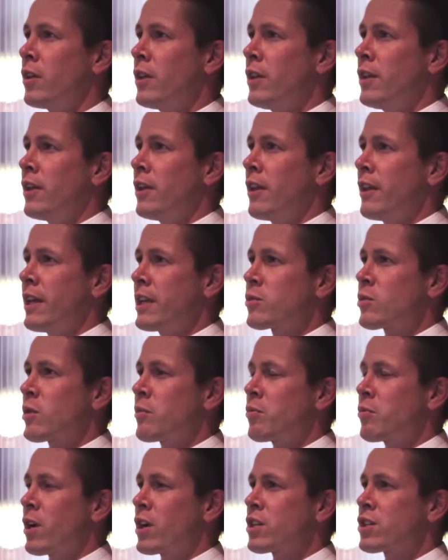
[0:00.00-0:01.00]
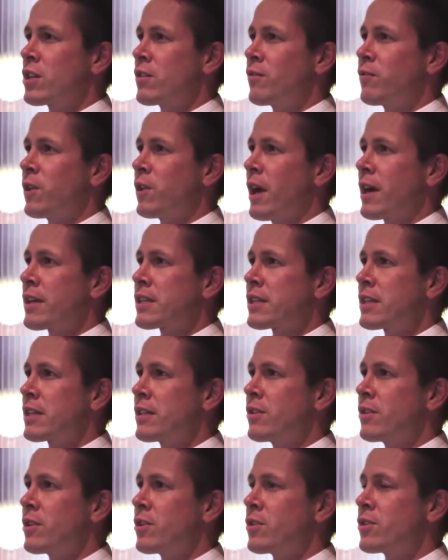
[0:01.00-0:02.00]
and that's where brushing,
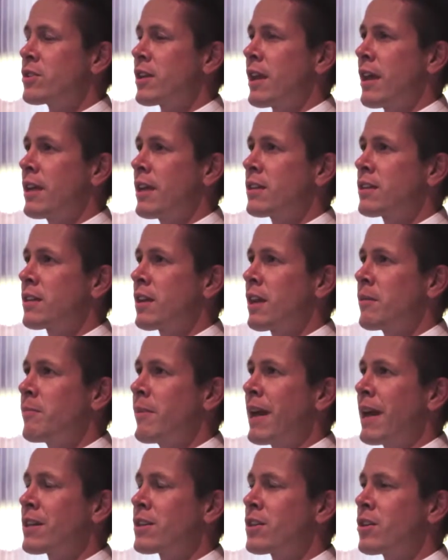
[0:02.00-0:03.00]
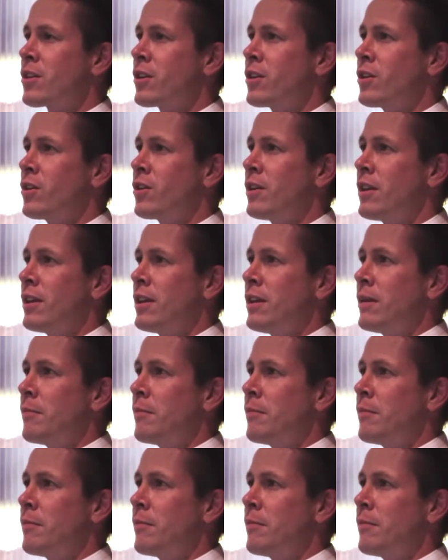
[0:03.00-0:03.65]
flossing, there's antibacterial